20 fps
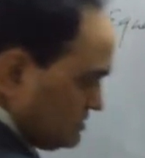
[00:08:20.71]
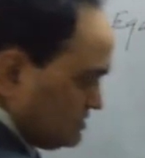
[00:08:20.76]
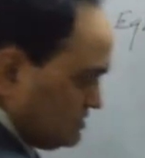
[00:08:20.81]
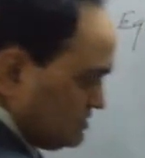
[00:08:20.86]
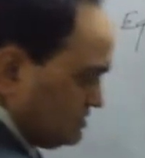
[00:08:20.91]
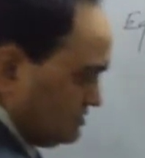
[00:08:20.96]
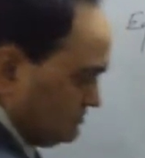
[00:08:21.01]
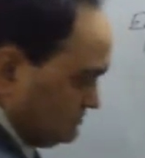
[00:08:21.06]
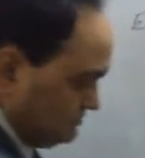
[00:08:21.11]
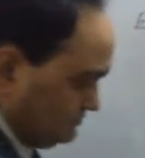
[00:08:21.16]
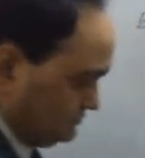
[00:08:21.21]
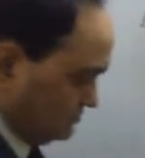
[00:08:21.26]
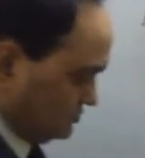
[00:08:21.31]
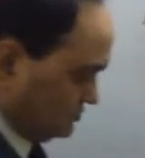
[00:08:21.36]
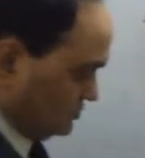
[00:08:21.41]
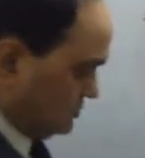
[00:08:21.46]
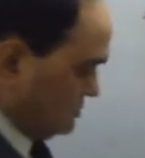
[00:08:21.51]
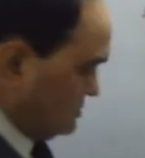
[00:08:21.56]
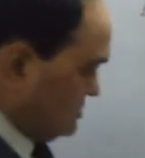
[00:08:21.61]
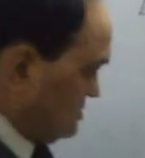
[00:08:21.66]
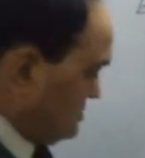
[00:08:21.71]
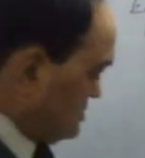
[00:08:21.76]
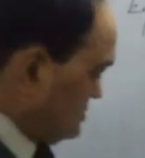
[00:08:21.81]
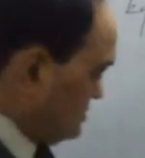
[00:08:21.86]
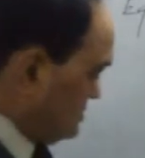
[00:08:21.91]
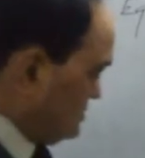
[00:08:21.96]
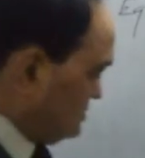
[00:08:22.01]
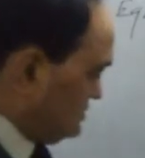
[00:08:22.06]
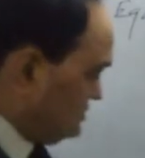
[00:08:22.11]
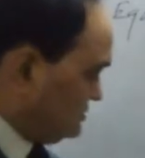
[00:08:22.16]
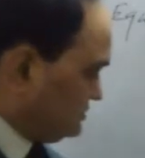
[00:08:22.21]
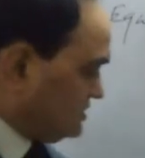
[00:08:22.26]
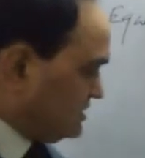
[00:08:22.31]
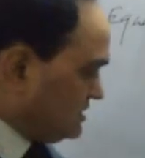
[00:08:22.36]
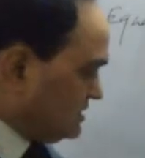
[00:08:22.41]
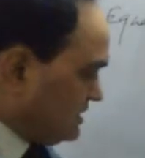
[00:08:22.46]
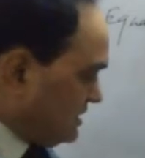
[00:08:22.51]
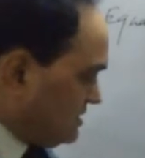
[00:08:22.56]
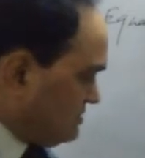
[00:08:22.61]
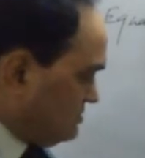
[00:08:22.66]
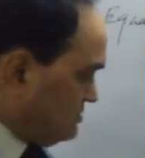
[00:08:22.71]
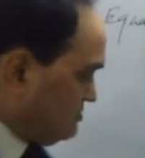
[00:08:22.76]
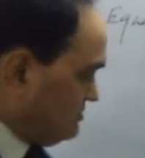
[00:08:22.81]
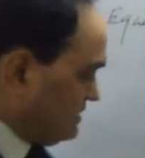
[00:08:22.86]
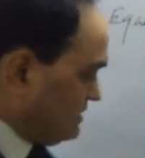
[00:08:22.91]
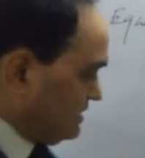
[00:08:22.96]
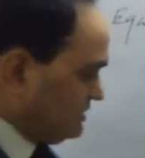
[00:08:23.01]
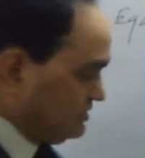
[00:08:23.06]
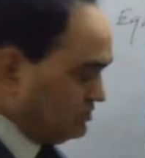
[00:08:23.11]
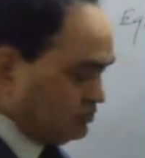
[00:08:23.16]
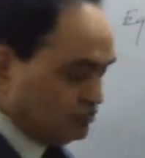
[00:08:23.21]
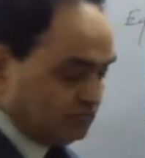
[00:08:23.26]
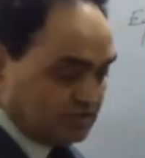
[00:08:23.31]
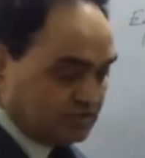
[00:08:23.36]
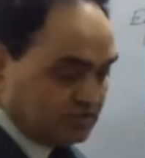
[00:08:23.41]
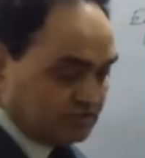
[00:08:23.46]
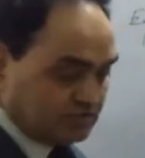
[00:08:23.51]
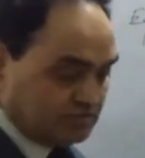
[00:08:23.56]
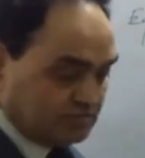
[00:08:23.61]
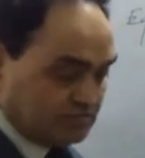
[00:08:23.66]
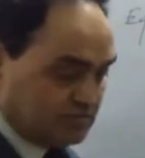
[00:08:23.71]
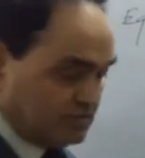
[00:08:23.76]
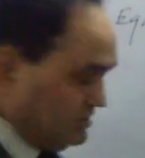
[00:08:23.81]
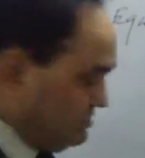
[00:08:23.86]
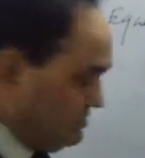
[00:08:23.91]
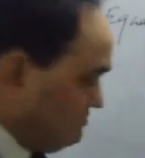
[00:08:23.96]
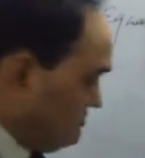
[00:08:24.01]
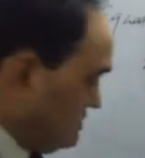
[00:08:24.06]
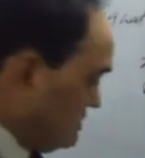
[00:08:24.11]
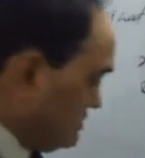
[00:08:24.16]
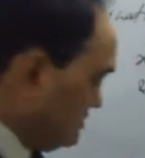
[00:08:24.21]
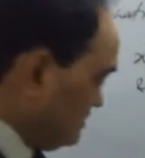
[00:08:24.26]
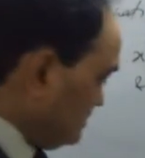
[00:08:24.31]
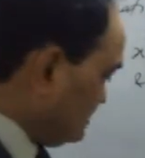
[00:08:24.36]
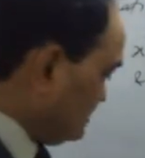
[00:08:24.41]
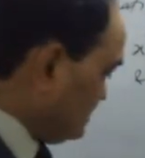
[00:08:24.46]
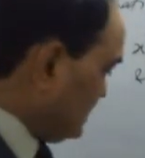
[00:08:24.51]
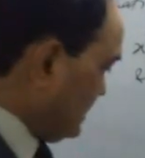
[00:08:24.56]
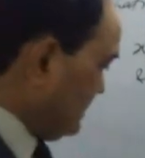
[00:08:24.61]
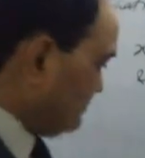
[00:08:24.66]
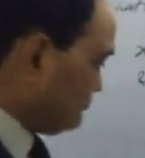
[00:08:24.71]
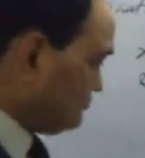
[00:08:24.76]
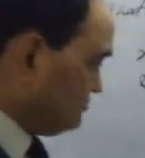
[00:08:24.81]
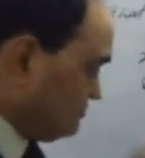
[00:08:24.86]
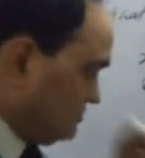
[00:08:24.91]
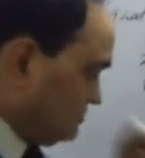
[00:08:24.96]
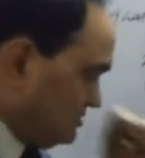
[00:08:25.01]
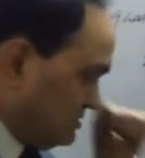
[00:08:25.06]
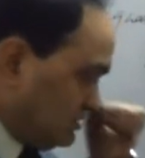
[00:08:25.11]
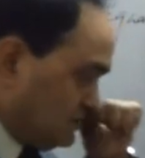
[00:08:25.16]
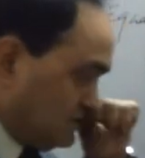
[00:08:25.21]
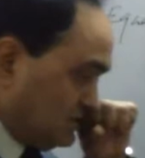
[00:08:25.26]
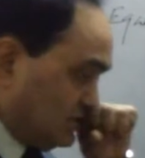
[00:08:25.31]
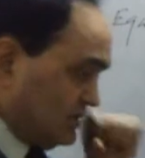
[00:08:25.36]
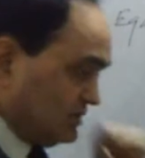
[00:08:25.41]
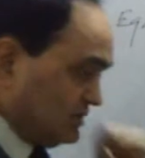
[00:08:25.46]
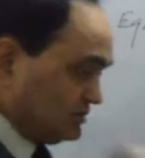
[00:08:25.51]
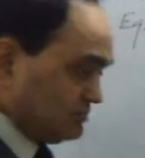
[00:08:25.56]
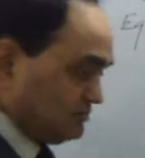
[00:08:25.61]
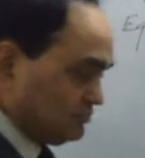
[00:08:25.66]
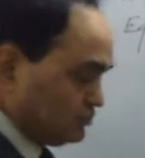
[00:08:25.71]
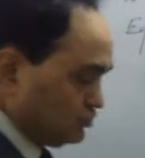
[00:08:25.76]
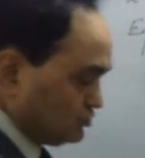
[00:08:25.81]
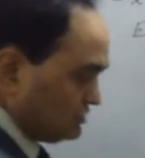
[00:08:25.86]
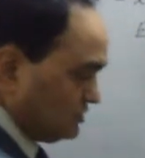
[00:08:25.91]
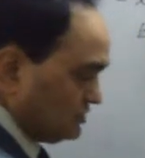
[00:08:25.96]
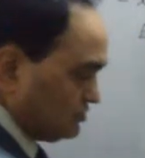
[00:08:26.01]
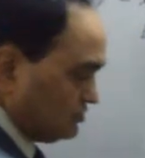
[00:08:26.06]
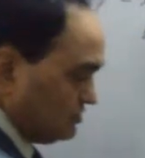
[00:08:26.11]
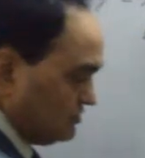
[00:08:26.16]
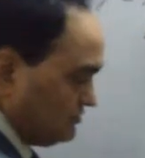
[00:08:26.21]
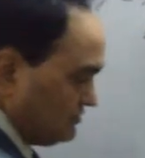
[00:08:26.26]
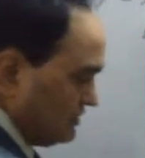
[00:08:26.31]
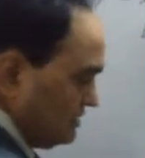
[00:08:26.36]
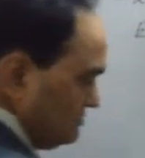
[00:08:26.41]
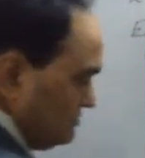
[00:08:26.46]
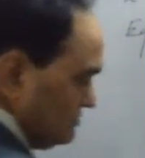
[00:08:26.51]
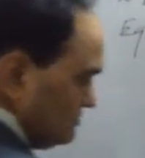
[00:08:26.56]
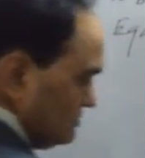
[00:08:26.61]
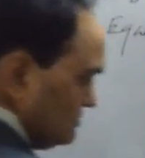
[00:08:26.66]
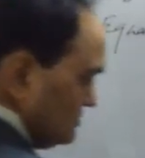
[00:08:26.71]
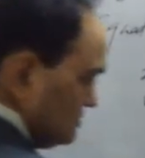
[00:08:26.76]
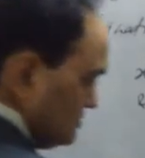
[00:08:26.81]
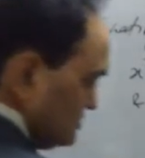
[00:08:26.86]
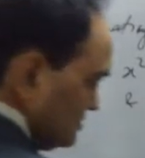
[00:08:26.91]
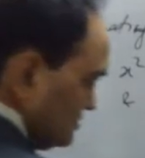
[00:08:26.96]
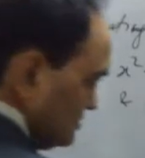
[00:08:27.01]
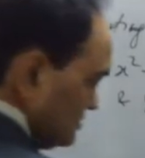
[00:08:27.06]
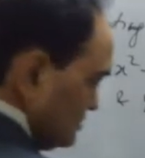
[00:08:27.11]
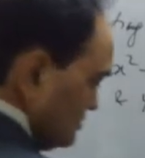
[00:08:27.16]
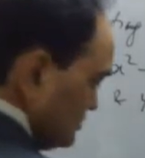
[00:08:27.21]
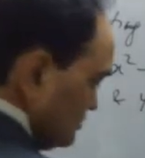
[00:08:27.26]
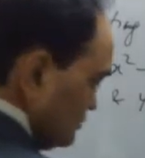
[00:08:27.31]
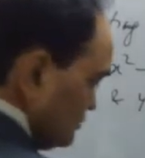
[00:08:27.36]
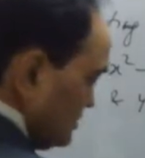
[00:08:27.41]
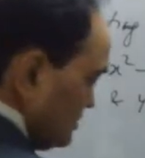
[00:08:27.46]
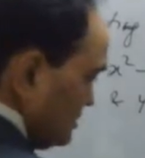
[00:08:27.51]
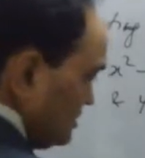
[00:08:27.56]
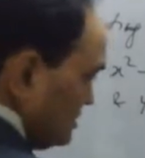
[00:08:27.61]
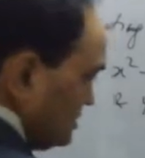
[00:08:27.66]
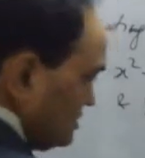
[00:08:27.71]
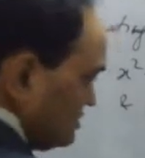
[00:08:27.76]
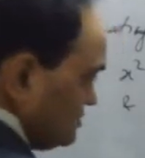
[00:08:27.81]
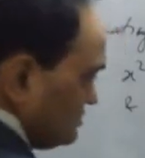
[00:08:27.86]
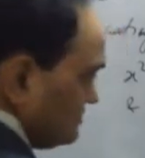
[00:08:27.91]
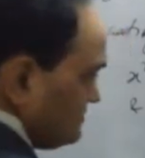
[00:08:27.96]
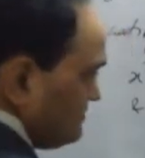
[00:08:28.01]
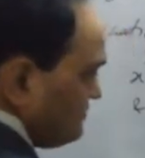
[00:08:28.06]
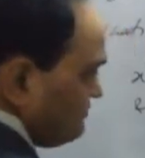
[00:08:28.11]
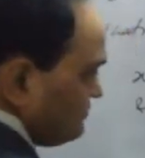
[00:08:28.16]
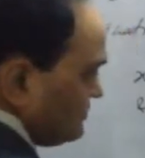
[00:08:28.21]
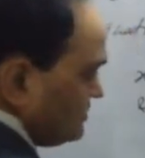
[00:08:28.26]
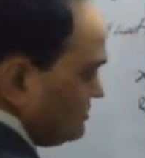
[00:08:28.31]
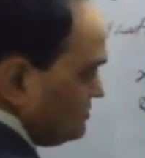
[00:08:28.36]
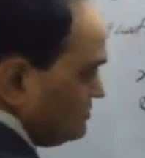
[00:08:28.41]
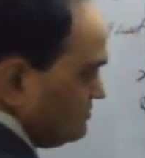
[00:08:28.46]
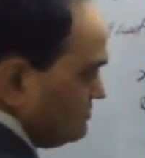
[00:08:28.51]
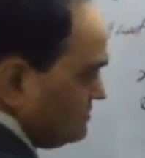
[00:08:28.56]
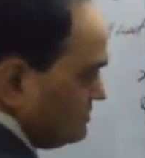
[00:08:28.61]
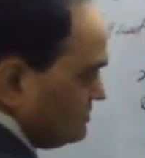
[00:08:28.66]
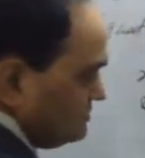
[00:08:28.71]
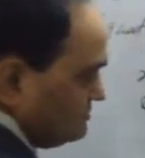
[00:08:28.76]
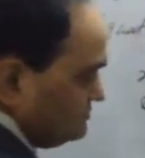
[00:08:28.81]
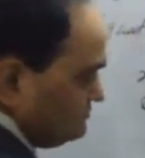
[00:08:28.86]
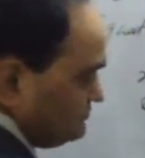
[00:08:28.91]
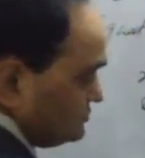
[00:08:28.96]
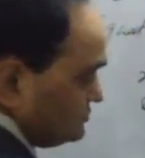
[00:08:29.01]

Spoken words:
is the straight line, y equal to minus b, but the asymptotes are not defined. Okay, and similarly,